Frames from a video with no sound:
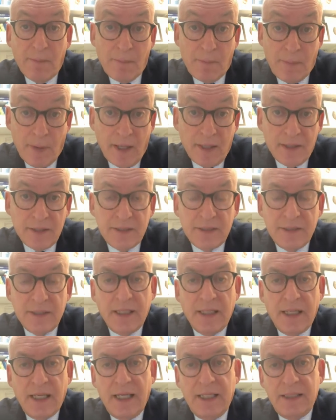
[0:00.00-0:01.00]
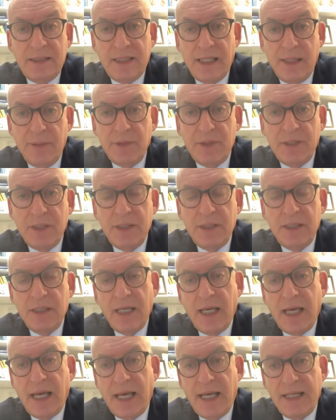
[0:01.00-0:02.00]
but it's limited
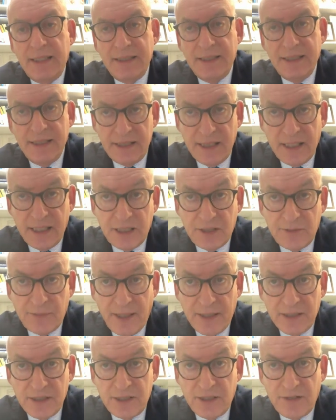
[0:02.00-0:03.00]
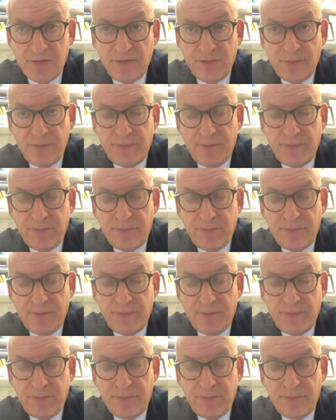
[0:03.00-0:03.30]
and is expensive.